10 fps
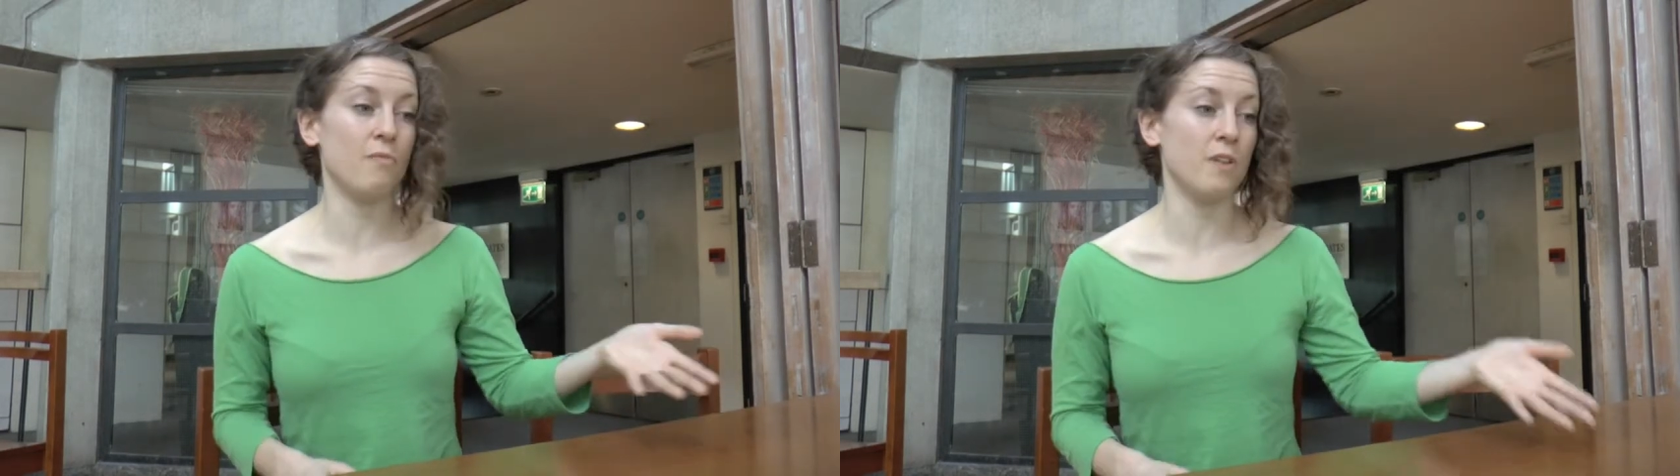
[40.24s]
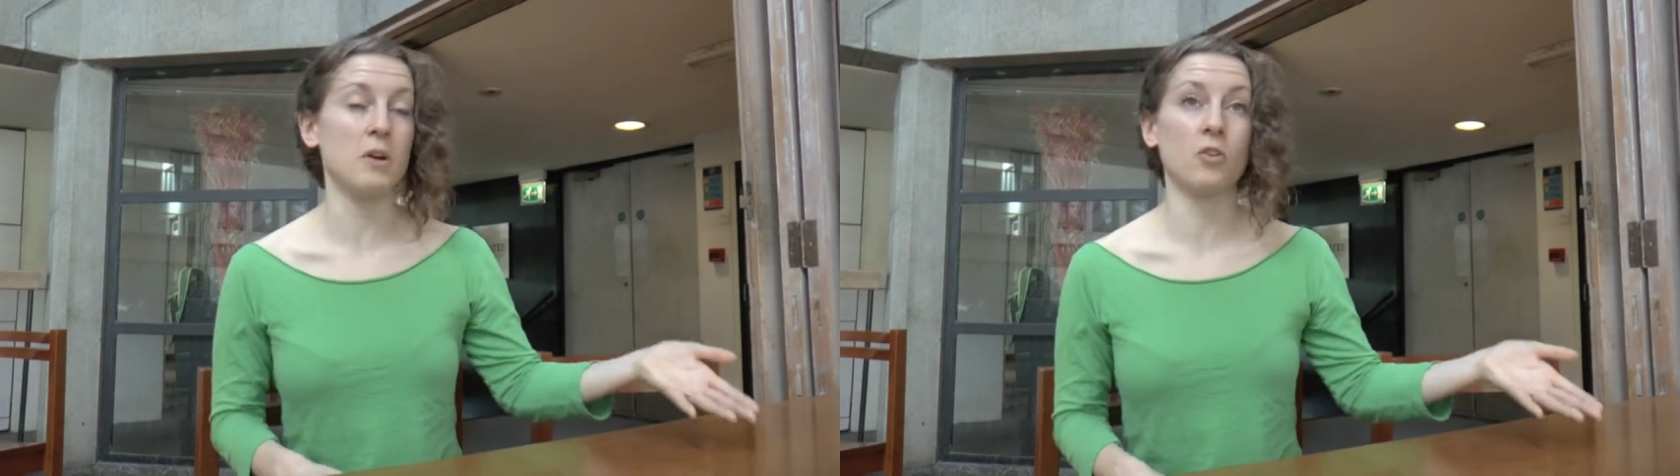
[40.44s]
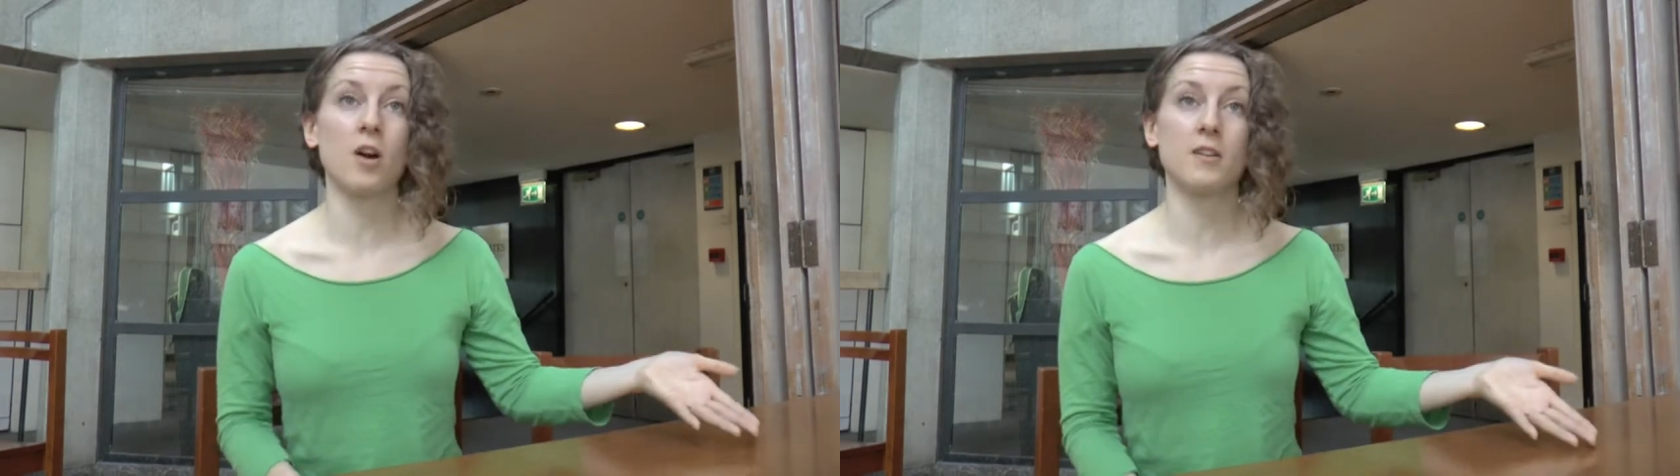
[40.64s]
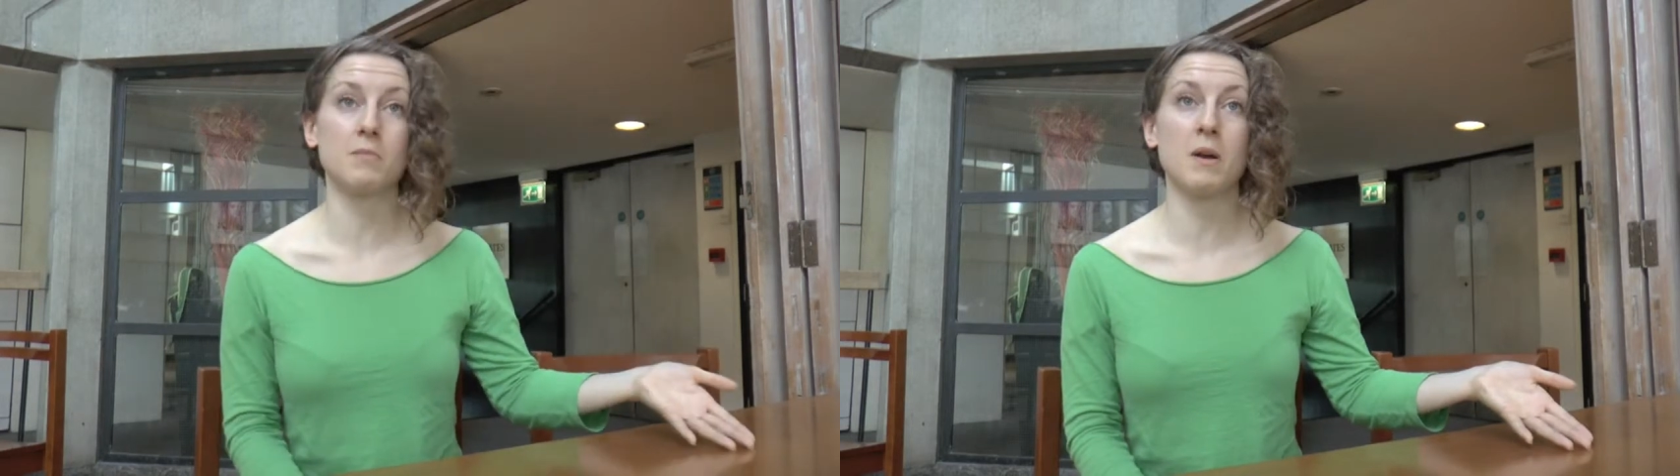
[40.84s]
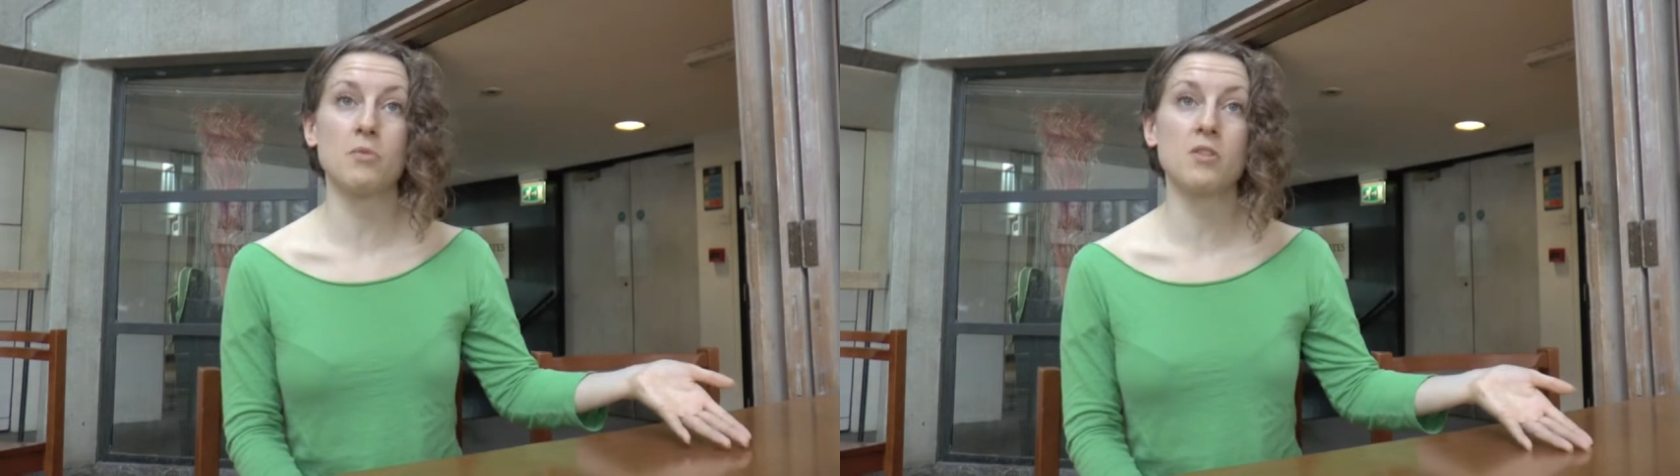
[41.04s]
female
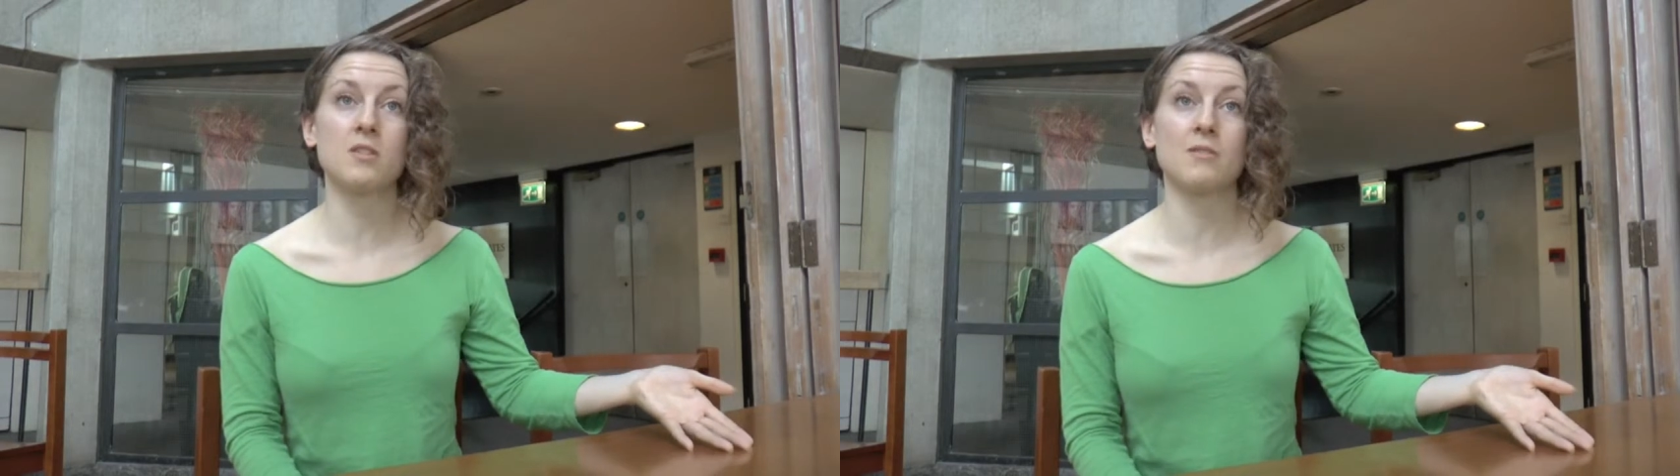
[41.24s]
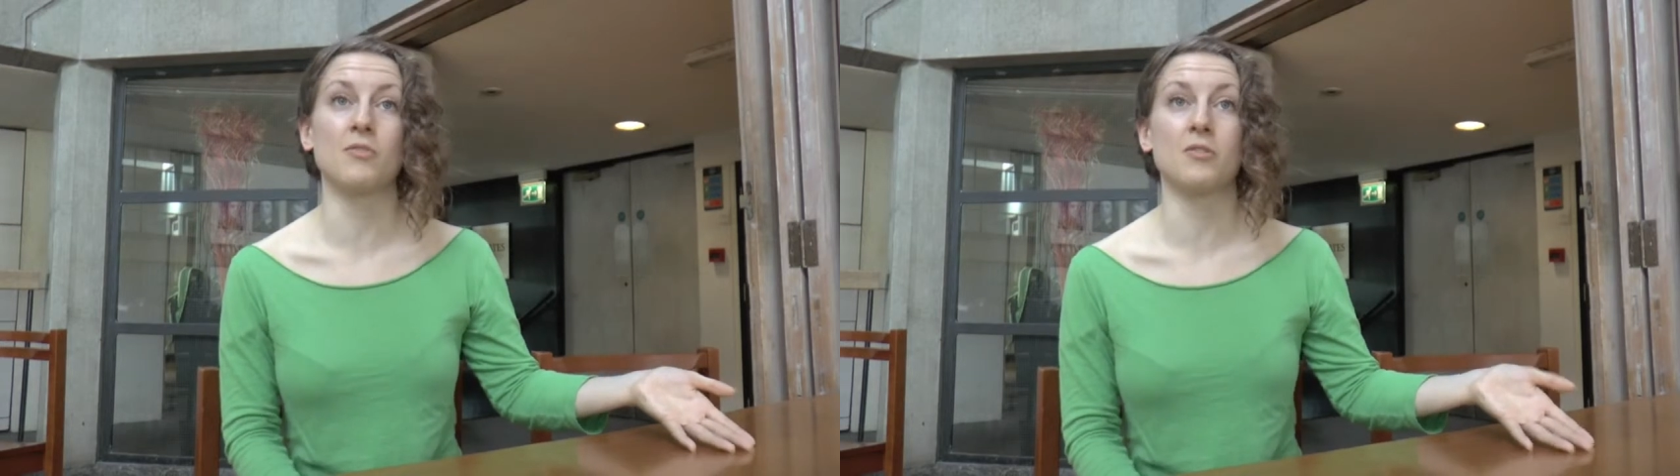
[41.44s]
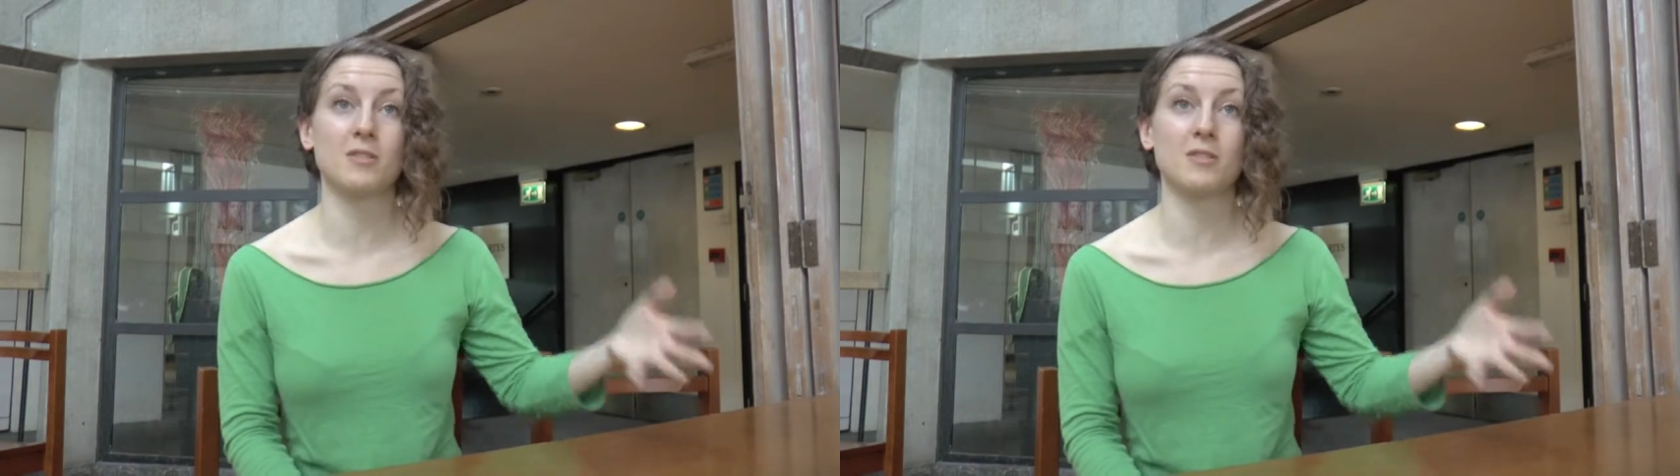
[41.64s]
caucus members for